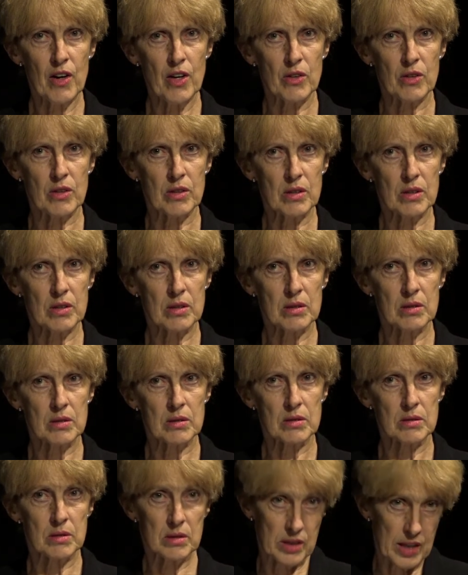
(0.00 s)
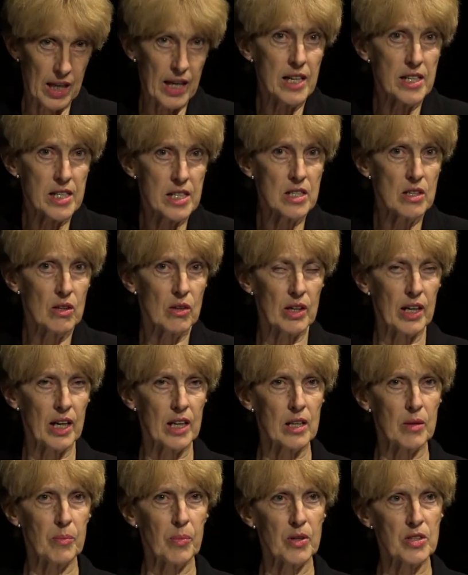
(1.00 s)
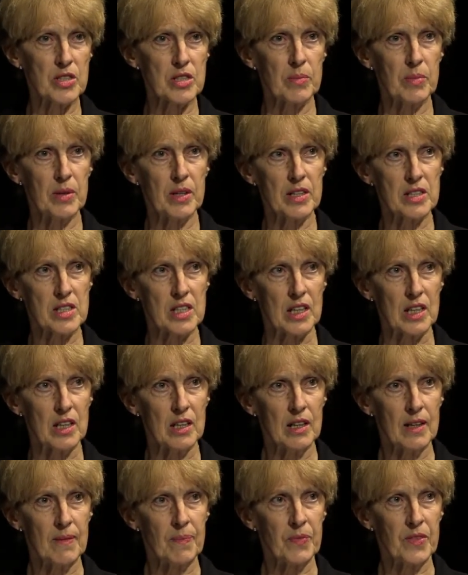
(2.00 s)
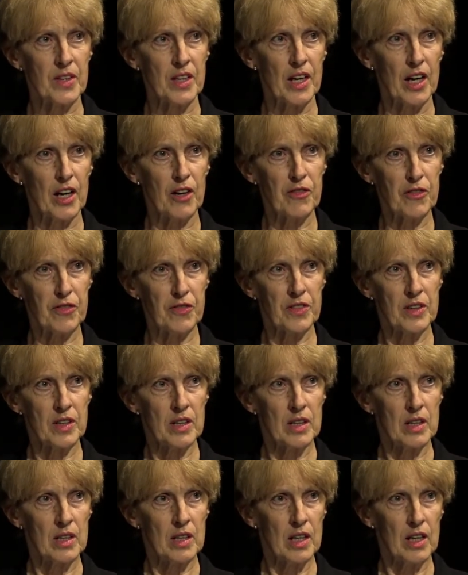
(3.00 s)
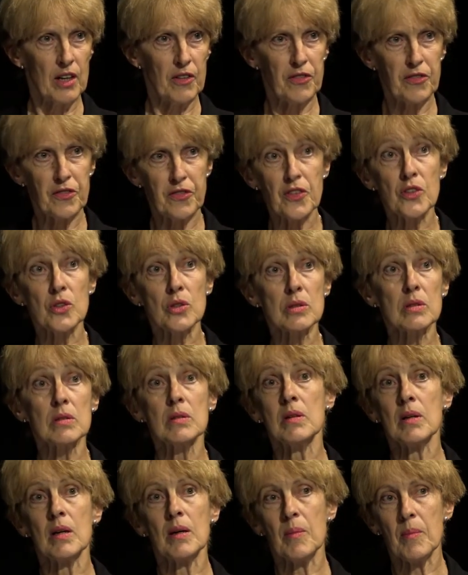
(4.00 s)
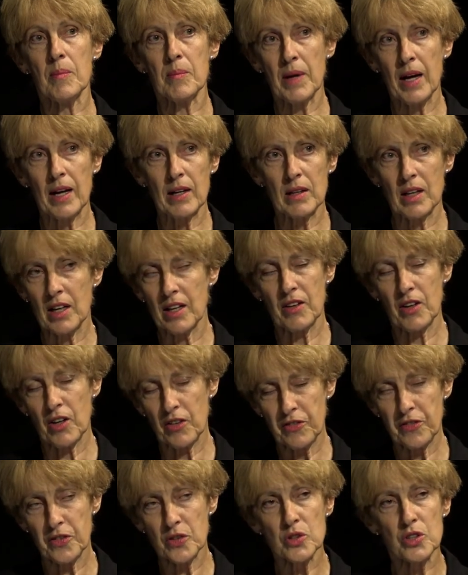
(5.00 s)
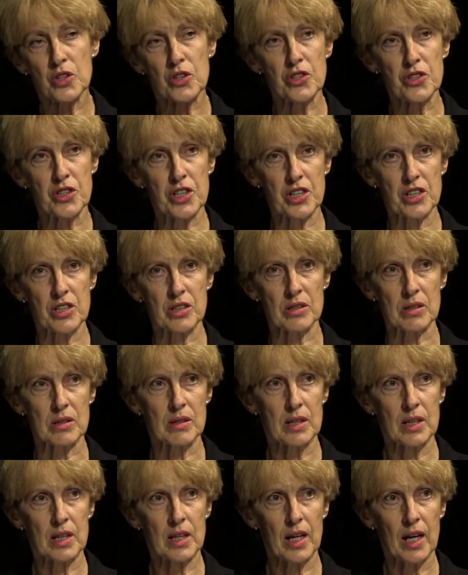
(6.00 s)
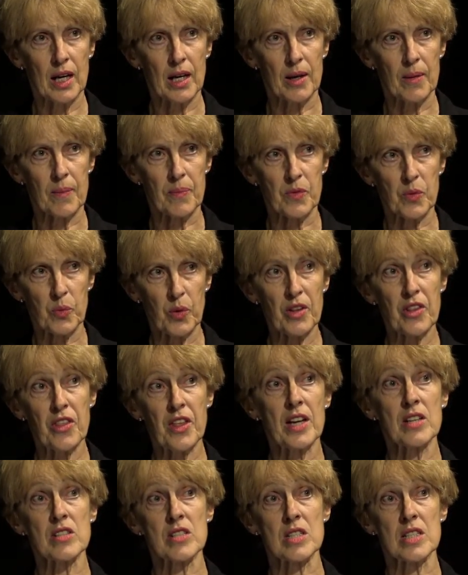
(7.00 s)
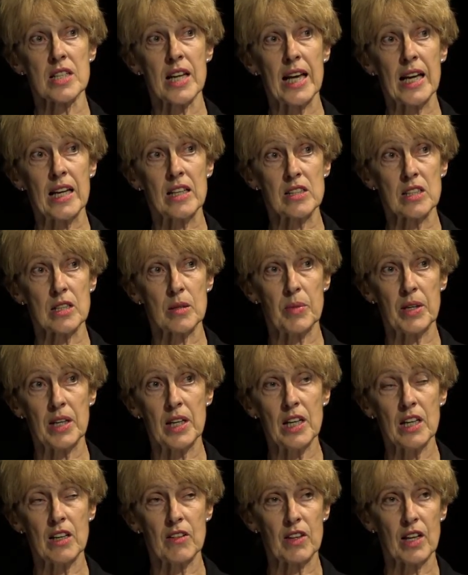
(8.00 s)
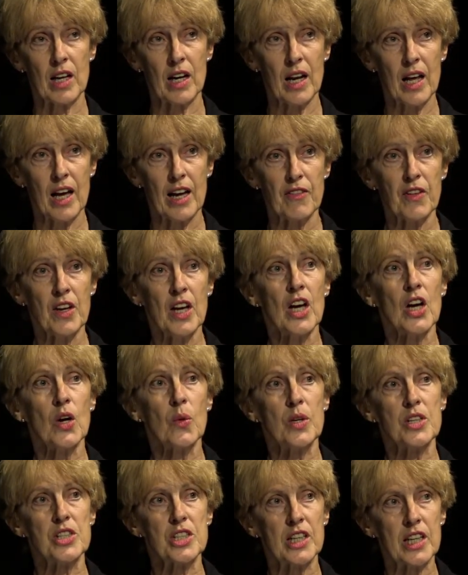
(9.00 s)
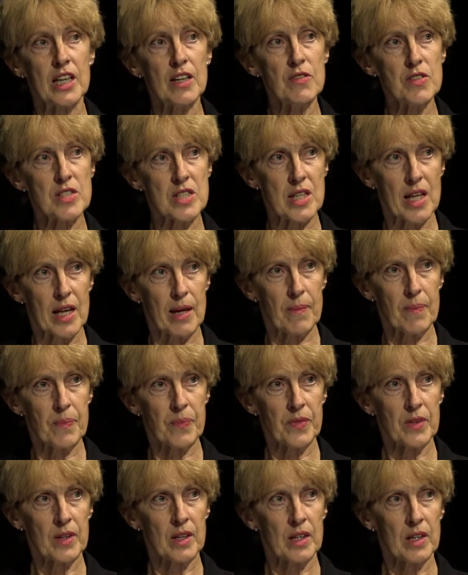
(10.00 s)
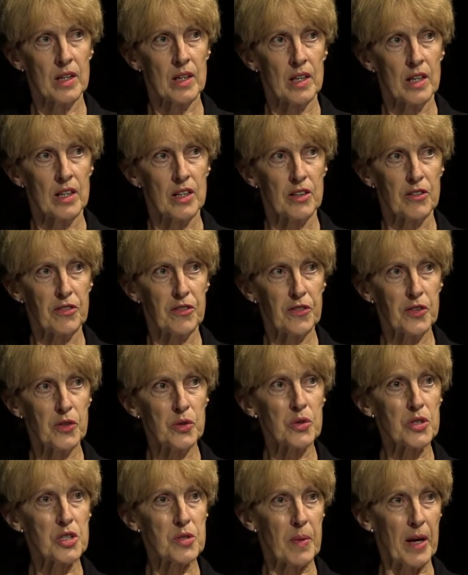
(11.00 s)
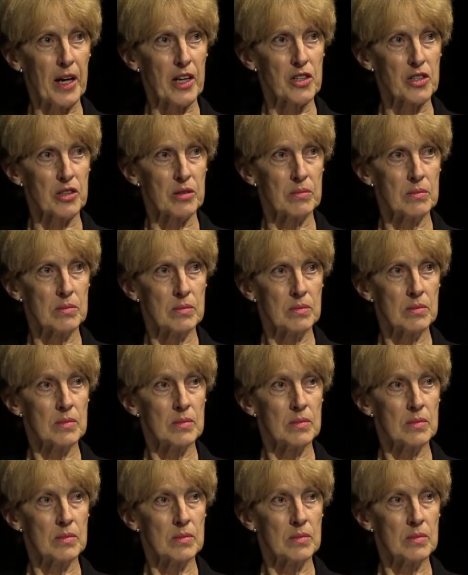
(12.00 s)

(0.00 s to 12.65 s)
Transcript: own, they did not get the possibility of a full, mal, uh, a full nutritional um, 1,000 days at the beginning of their life, which gives them the full spectrum